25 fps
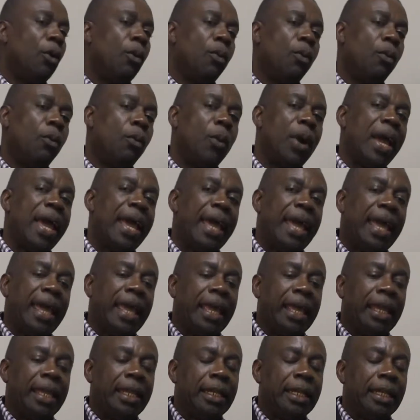
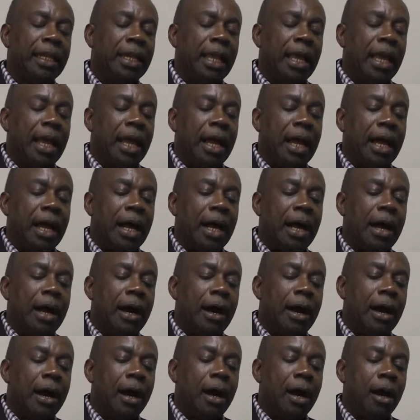when
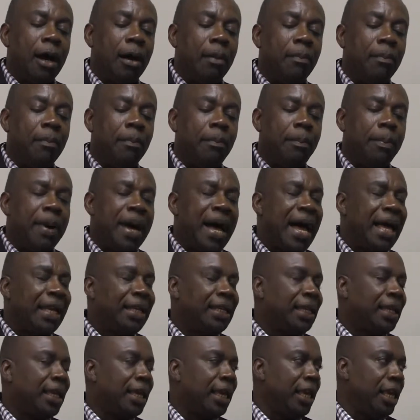
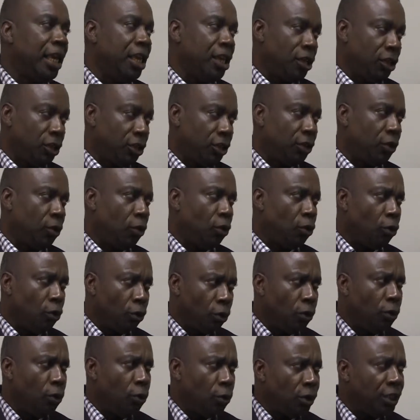bad kings
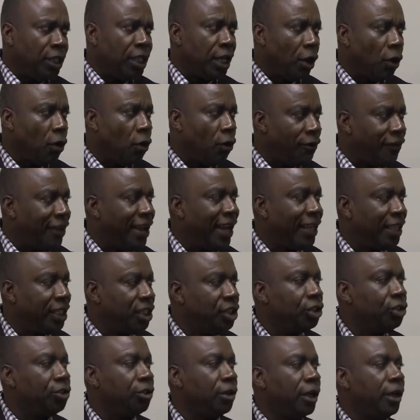ruled over
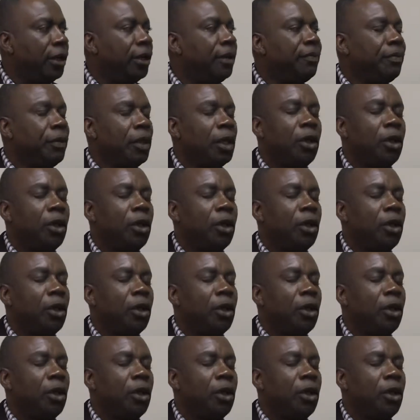Israel.